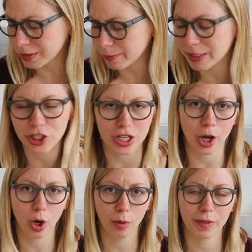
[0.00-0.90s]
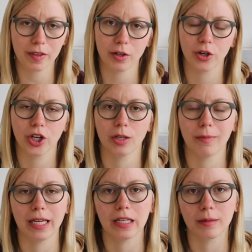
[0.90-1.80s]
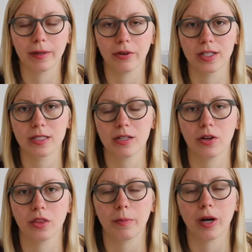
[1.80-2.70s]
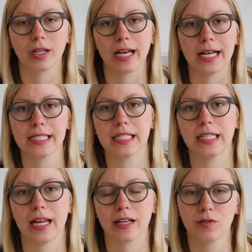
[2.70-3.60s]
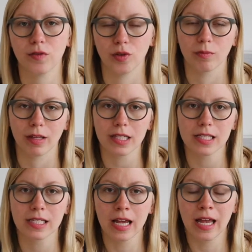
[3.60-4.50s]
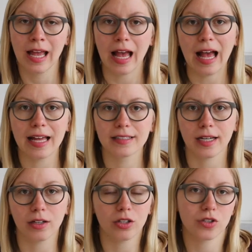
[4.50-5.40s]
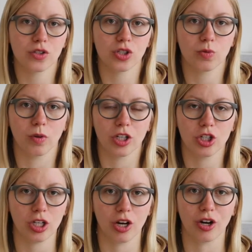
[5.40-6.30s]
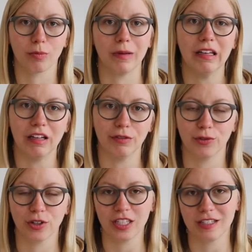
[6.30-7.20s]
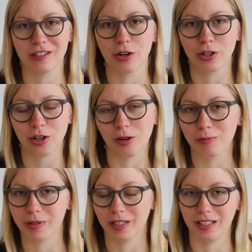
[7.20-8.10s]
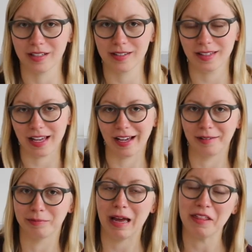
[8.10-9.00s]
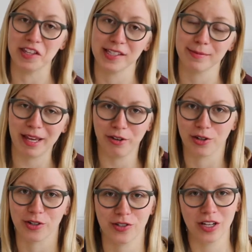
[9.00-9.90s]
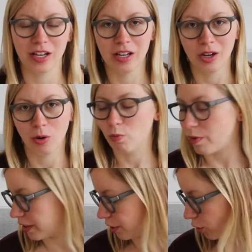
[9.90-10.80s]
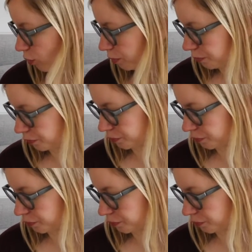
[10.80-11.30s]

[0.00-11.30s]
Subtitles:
because I hope that they're going to make an appearance here on the podcast in the next few months. And I also just want to share my love for these yarn companies and these makers with you.